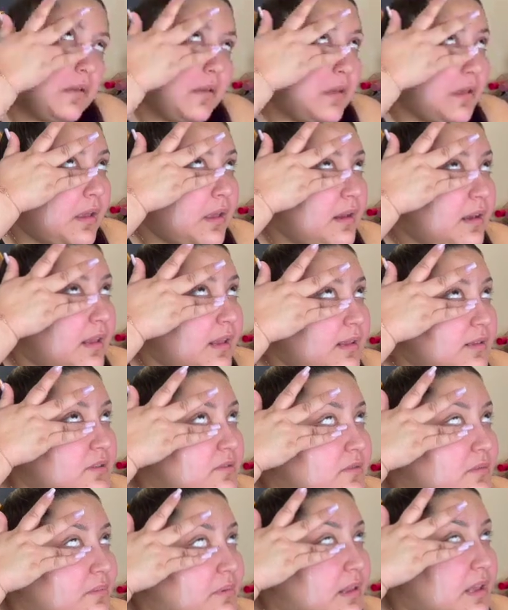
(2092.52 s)
I like to
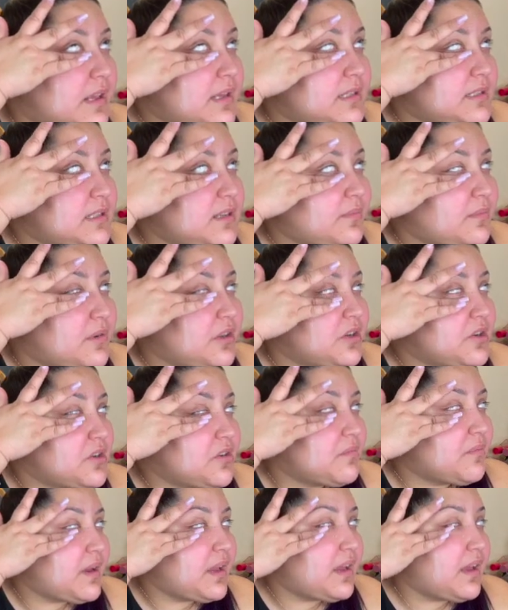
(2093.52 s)
apply some under
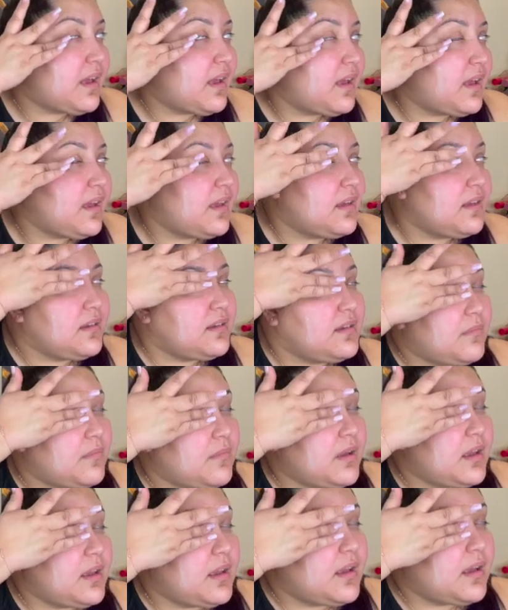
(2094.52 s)
my eye,
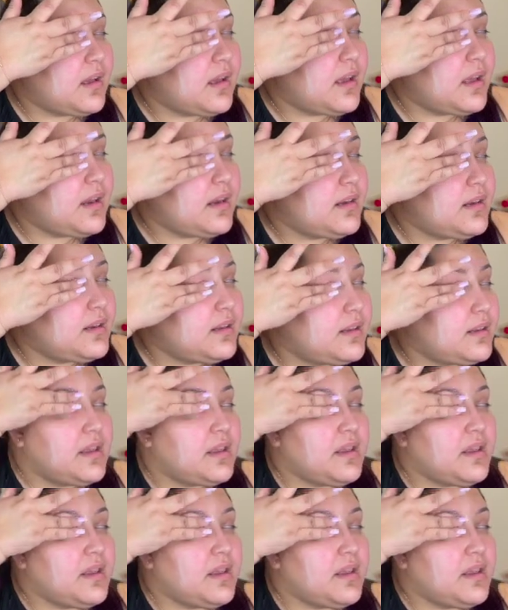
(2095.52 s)
my eyelid.